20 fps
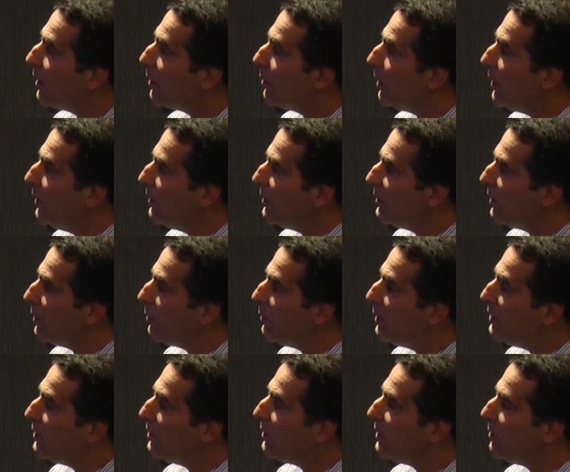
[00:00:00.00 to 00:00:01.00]
I won't go
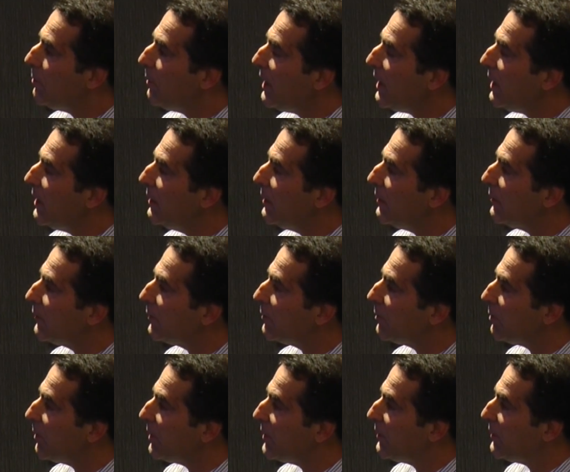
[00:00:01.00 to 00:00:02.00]
into the
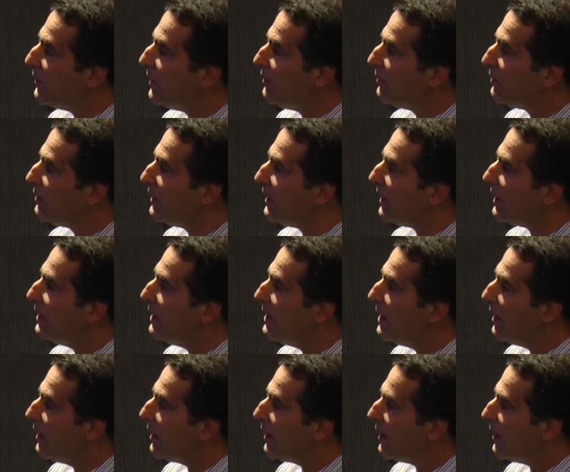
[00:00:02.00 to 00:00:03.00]
mechanisms, but essentially
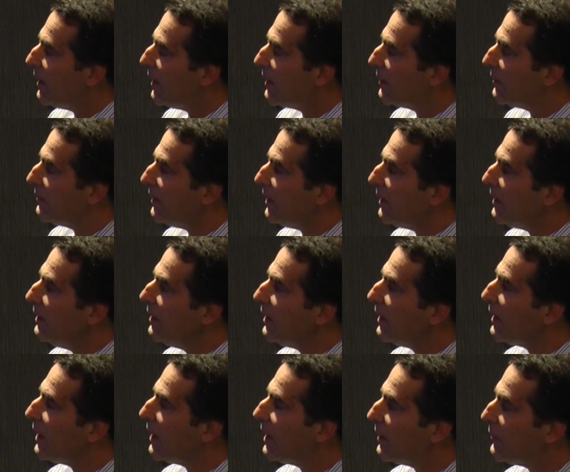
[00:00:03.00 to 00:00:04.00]
a second
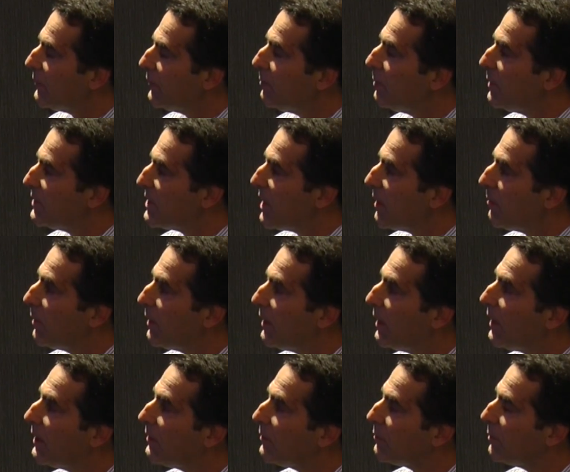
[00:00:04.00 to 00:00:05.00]
class of
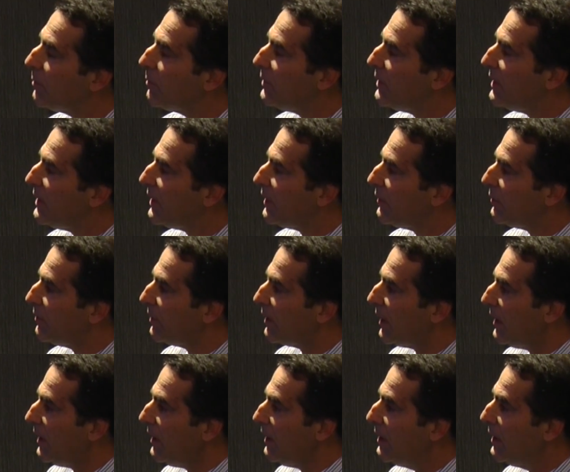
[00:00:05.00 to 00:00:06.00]
metabolites from
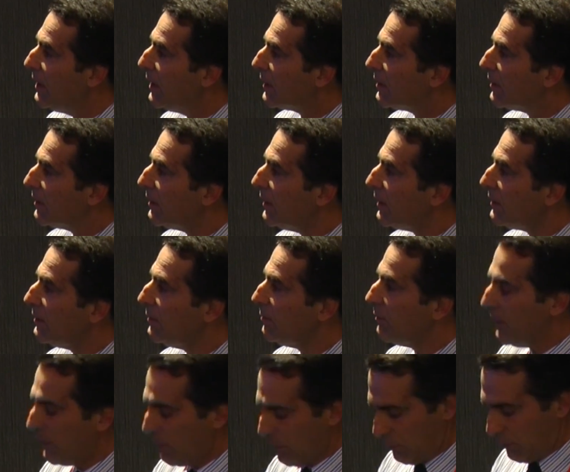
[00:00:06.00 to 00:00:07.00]
DHA,
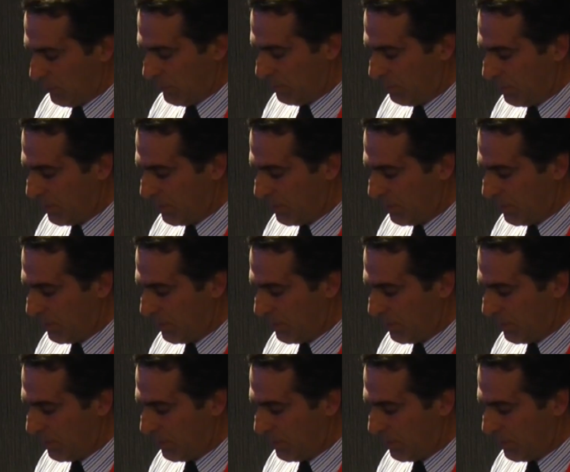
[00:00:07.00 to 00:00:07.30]
collectively called the